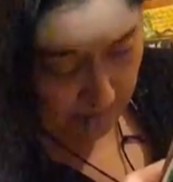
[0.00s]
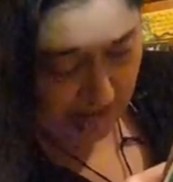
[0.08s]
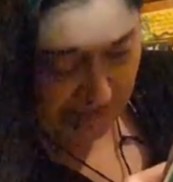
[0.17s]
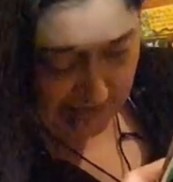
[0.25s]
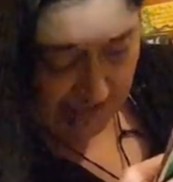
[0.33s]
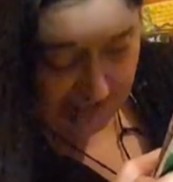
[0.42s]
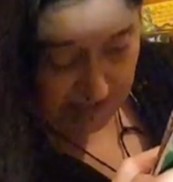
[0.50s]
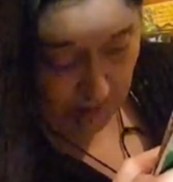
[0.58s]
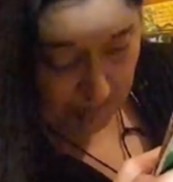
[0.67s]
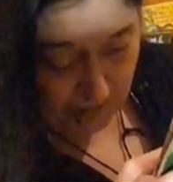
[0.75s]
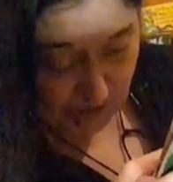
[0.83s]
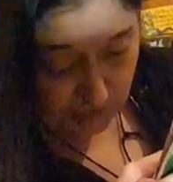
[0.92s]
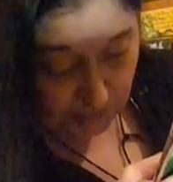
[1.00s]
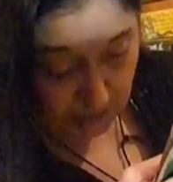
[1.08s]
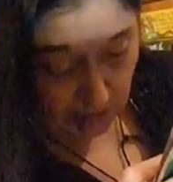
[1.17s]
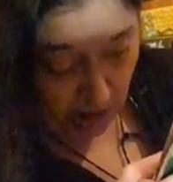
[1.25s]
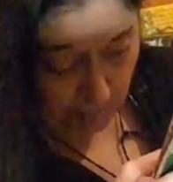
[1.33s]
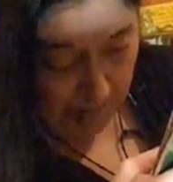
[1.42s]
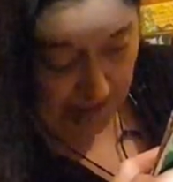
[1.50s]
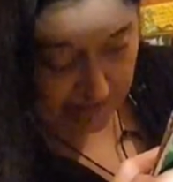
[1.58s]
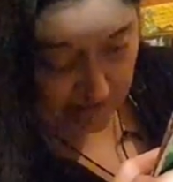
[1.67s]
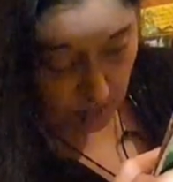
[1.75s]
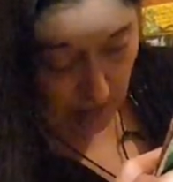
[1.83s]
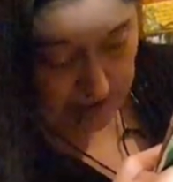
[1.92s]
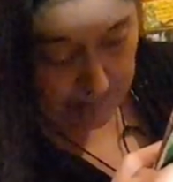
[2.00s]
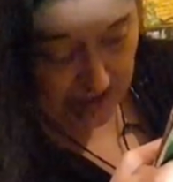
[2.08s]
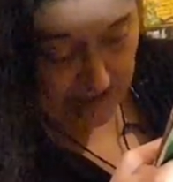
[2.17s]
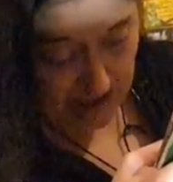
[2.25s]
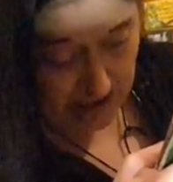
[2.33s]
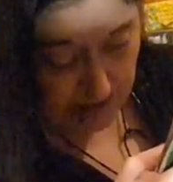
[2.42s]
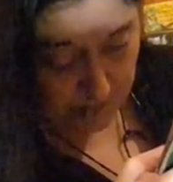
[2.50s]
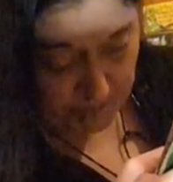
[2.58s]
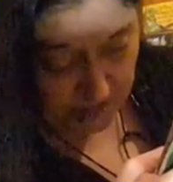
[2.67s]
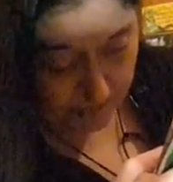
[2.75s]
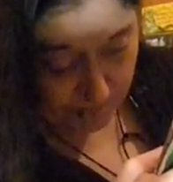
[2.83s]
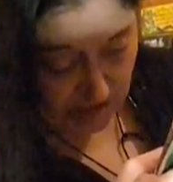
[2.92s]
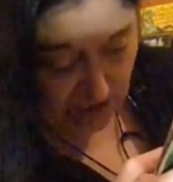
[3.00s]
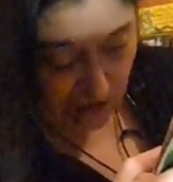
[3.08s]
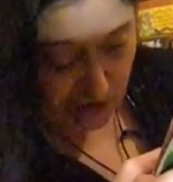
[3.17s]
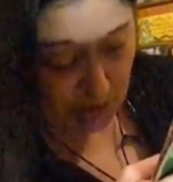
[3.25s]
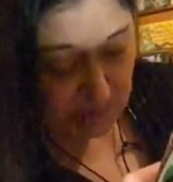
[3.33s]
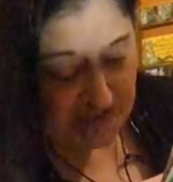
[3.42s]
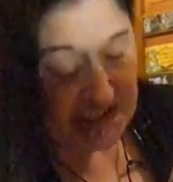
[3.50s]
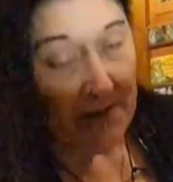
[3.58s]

Minutes later, my beautiful girl passed away in my arms. She was